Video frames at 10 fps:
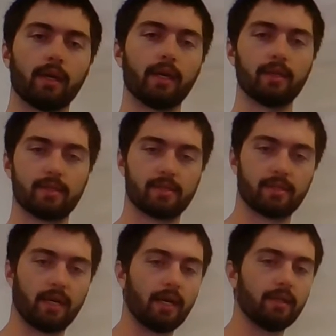Hey, this is
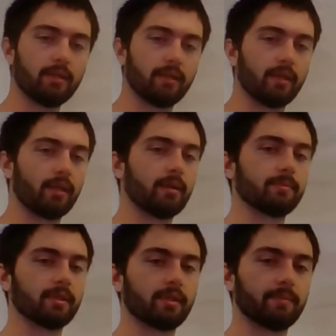Kyle, and
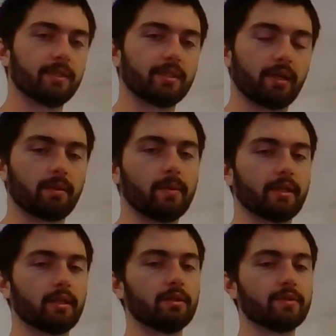I'm going to be talking about
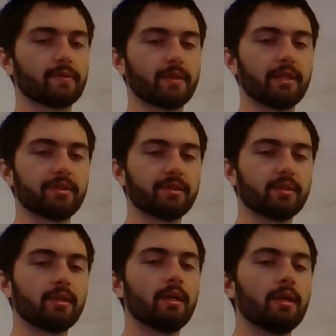the Lewis
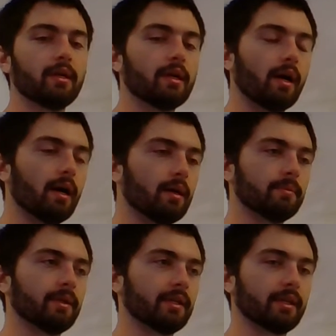relation,
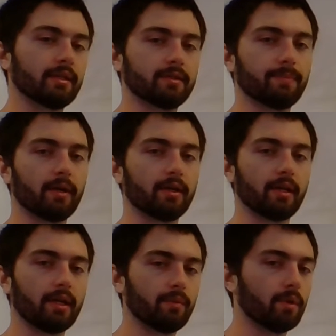and that's part
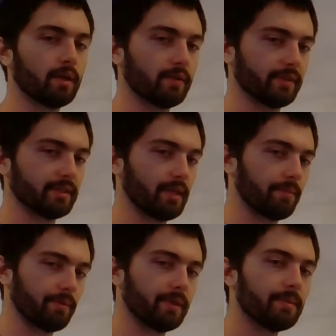A1 of exam
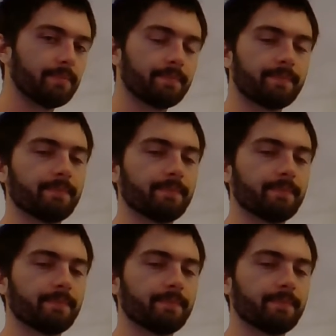3.